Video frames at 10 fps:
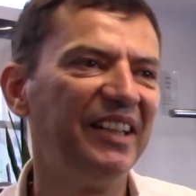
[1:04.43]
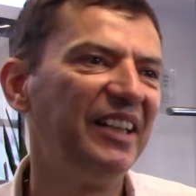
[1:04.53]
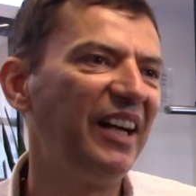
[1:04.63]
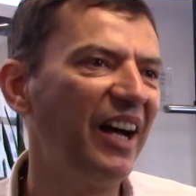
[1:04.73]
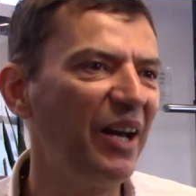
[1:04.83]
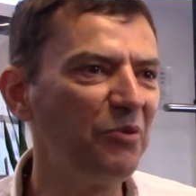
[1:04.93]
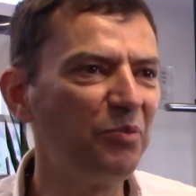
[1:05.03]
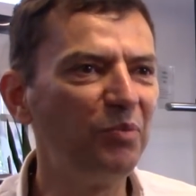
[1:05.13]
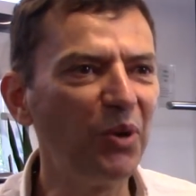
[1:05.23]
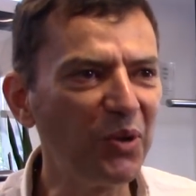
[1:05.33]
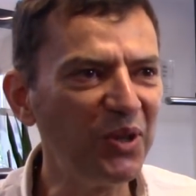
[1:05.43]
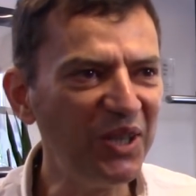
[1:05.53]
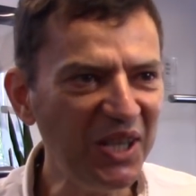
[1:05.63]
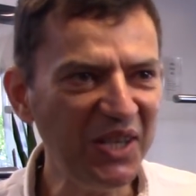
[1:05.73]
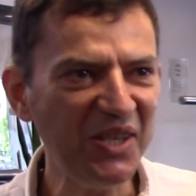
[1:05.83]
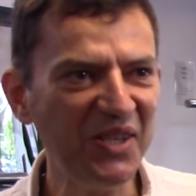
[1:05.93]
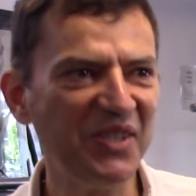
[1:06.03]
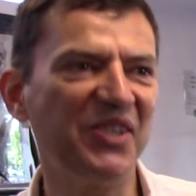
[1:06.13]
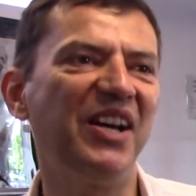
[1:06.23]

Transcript: I have broken knees.